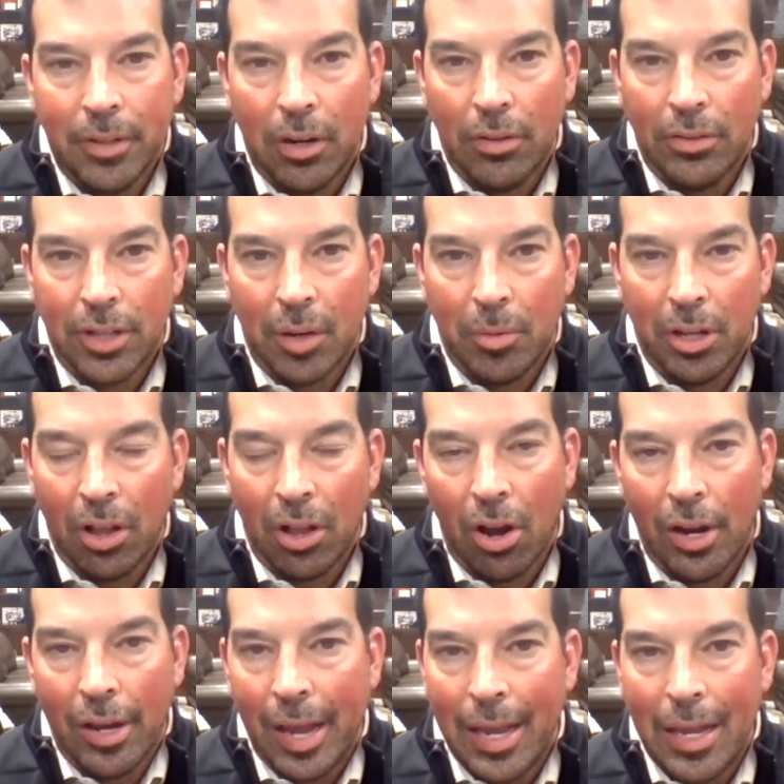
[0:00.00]
You know, it's going to be a
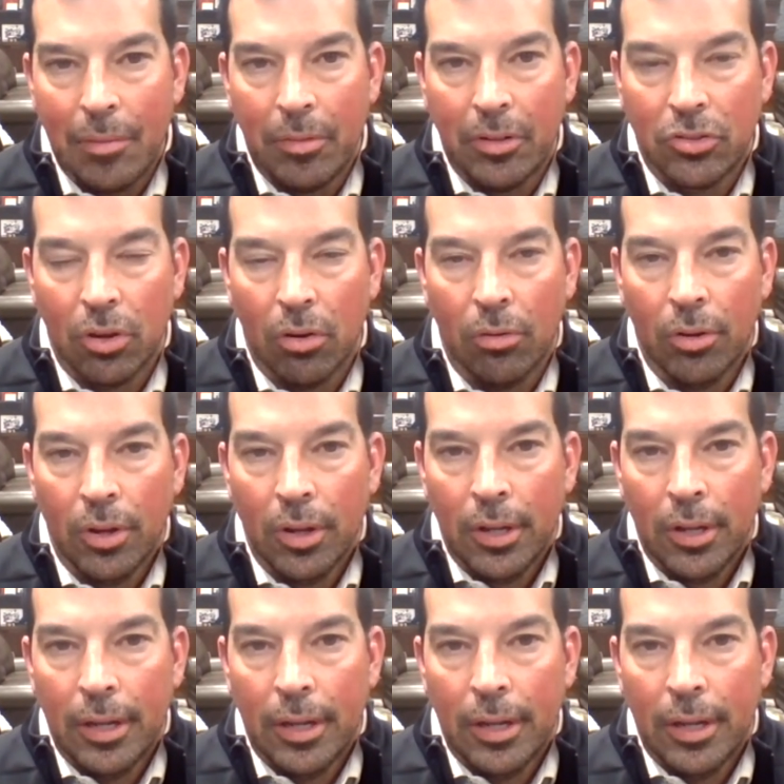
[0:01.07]
long game. And so,